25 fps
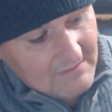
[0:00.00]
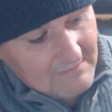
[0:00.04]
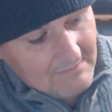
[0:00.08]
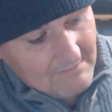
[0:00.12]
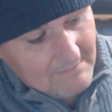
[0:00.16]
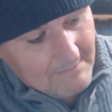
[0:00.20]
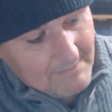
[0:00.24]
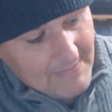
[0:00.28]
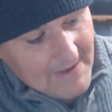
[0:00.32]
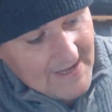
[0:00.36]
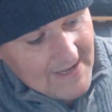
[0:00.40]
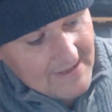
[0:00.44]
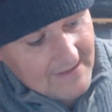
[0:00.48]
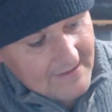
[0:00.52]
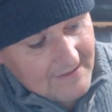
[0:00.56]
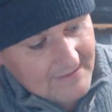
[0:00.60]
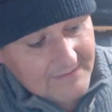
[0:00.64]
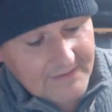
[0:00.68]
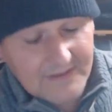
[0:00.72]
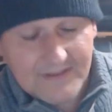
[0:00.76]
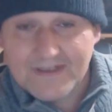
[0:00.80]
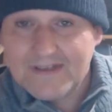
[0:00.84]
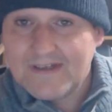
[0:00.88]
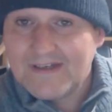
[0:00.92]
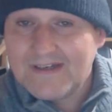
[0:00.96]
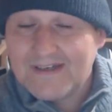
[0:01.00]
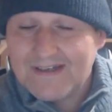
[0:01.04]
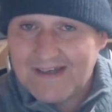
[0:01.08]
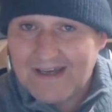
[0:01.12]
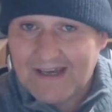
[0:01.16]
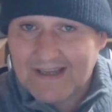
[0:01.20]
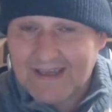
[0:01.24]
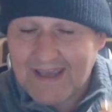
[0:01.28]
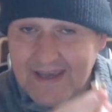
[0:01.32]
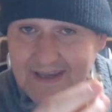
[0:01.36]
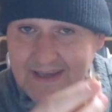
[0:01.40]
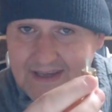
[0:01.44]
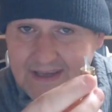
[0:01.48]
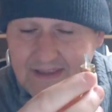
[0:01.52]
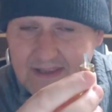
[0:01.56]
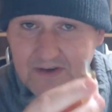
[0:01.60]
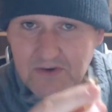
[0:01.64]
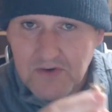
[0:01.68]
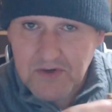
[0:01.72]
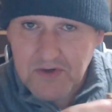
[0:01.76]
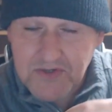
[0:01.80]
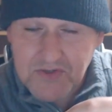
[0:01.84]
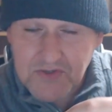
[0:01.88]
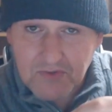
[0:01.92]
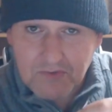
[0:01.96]
but I can't get the
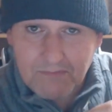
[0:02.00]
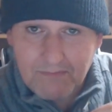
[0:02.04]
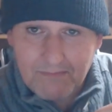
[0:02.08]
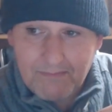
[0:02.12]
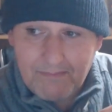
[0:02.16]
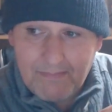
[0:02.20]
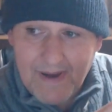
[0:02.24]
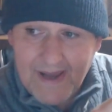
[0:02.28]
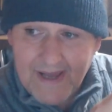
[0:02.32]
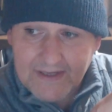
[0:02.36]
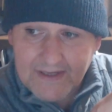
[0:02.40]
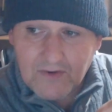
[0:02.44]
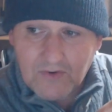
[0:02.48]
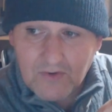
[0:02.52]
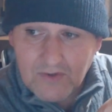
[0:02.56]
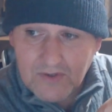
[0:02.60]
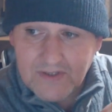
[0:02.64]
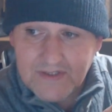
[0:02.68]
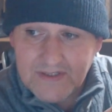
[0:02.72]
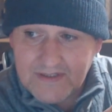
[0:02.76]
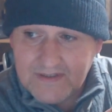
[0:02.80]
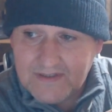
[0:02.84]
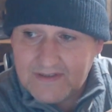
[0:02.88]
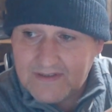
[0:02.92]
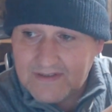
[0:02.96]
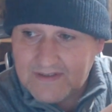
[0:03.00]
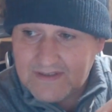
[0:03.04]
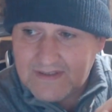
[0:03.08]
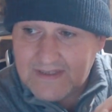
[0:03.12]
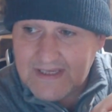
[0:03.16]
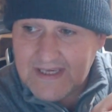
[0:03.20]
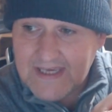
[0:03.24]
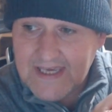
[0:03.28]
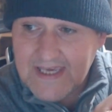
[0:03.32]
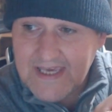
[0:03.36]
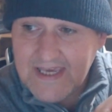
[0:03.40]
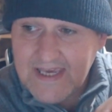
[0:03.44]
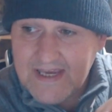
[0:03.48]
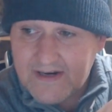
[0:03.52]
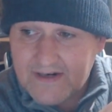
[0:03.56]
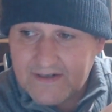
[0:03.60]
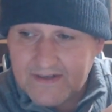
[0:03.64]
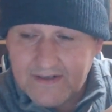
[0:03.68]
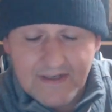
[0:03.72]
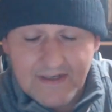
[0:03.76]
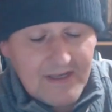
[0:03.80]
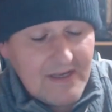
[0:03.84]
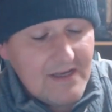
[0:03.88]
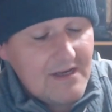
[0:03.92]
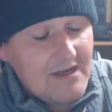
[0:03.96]
nozzle back on to here
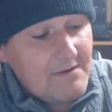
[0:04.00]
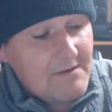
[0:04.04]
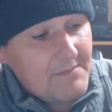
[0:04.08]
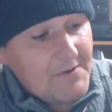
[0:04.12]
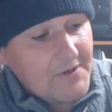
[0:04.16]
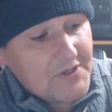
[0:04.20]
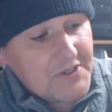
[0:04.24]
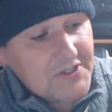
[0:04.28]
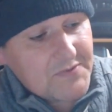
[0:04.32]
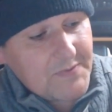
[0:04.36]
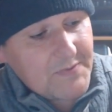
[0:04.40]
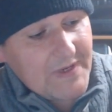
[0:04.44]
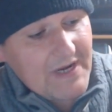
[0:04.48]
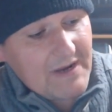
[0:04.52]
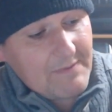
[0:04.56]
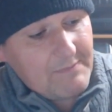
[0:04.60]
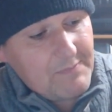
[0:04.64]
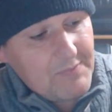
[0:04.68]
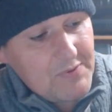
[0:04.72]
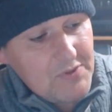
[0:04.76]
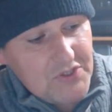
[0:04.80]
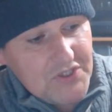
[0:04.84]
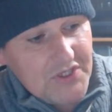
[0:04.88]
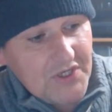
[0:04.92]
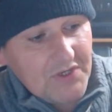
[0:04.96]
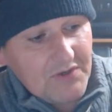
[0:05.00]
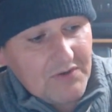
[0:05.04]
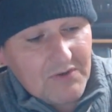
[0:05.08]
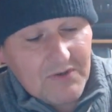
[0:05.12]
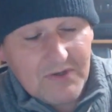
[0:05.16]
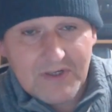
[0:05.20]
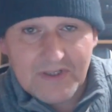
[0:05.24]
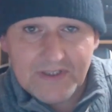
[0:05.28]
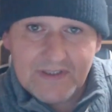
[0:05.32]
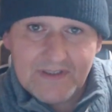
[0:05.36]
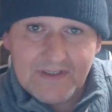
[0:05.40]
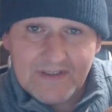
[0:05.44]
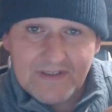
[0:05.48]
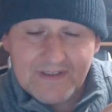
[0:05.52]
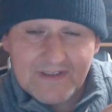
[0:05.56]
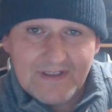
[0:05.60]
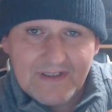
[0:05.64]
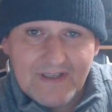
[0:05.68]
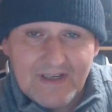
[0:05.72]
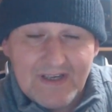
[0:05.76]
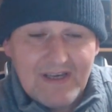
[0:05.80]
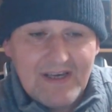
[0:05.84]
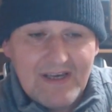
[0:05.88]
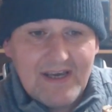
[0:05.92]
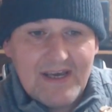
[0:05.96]
because when I push it on,
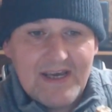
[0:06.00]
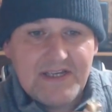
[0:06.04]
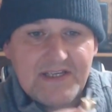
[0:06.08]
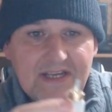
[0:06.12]
it's